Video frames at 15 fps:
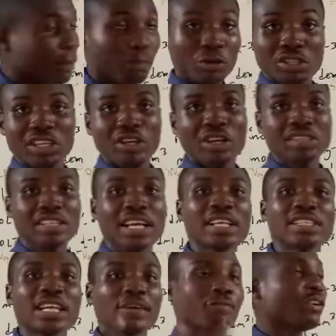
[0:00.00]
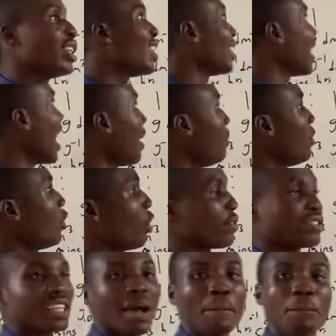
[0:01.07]
procedure says that for the 10 ml of
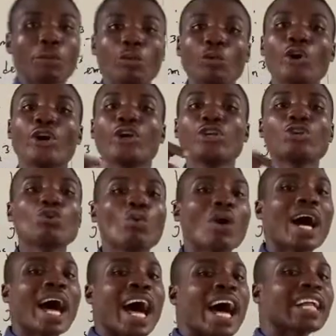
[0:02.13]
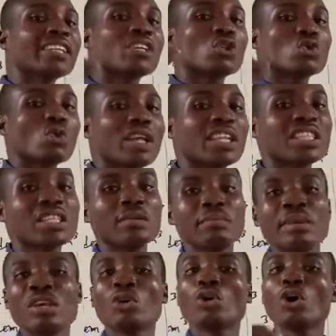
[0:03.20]
sample, you add 20
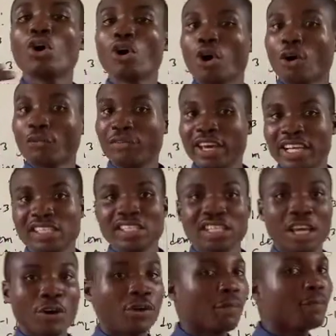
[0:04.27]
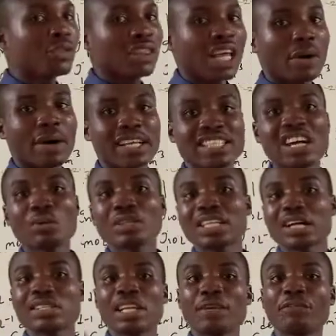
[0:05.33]
ml of HCl. Now I said
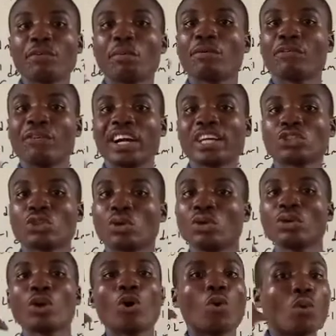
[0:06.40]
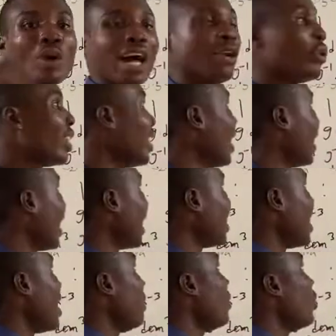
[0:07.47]
without any form of reaction, we are looking at that
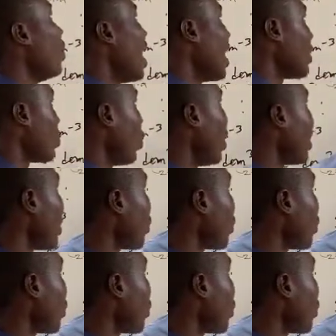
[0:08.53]
10 ml as what